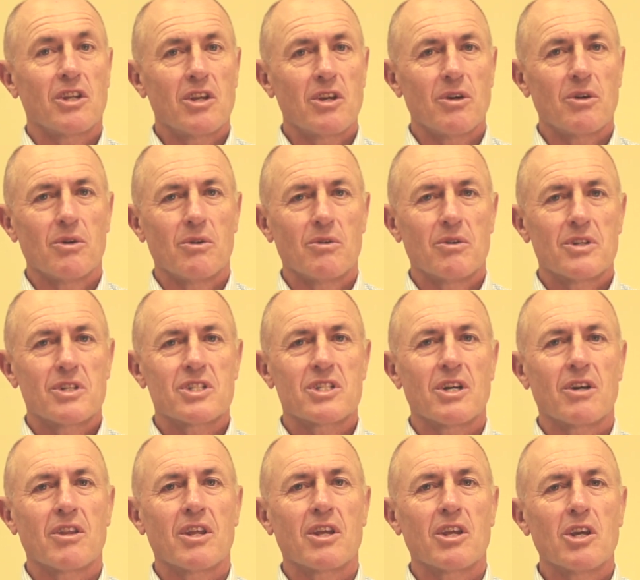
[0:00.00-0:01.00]
in you
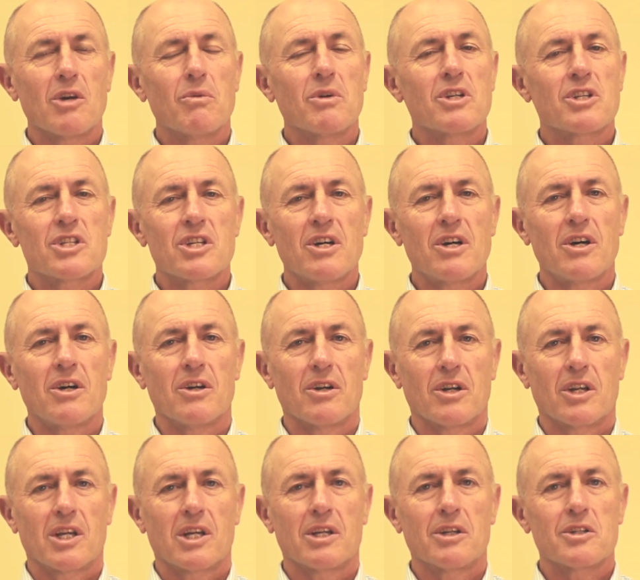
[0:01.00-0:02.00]
so that you in
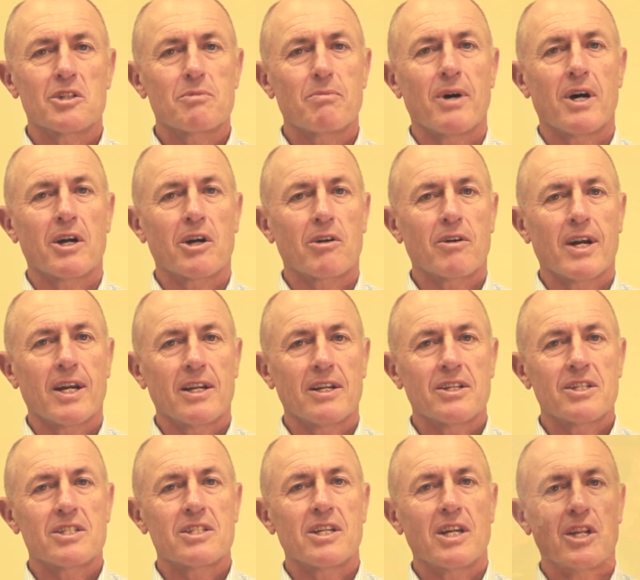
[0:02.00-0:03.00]
turn can inspire
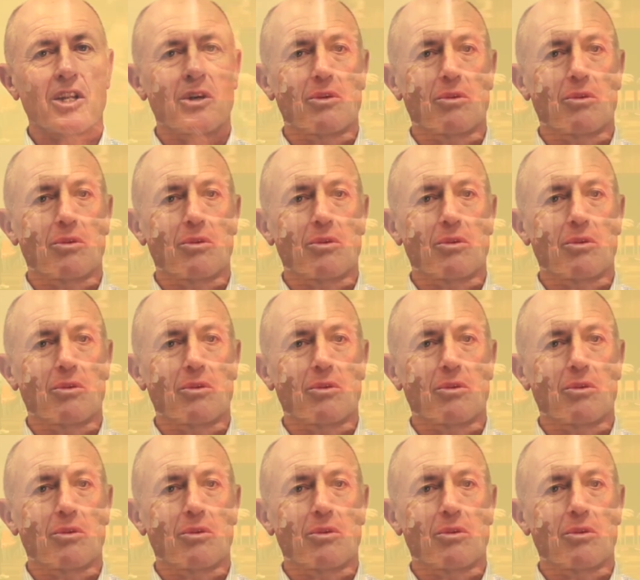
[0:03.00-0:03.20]
greatness in